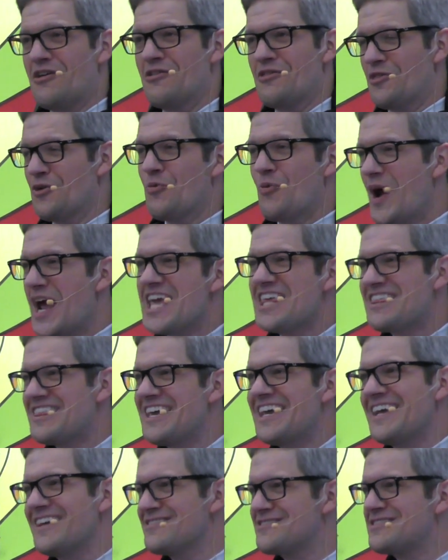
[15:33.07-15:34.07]
the way
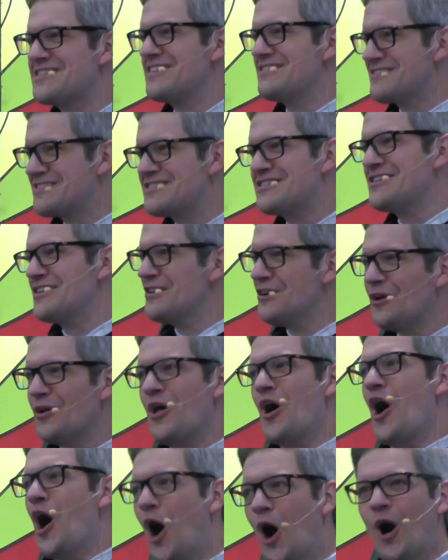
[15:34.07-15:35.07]
things
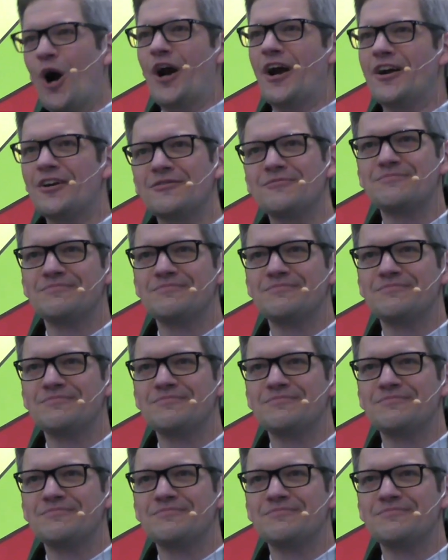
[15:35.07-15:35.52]
still are.